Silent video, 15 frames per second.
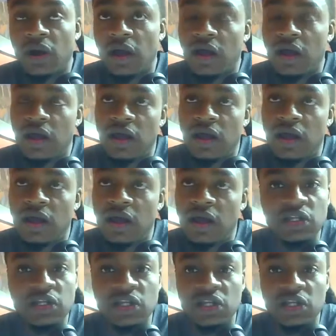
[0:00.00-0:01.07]
how do
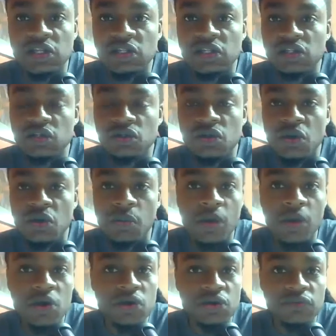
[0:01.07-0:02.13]
hundreds of people watch
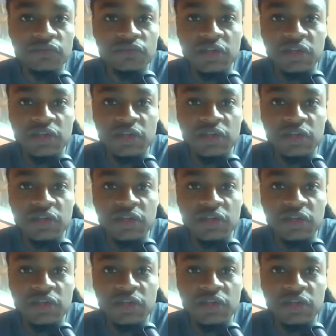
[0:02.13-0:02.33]
somebody get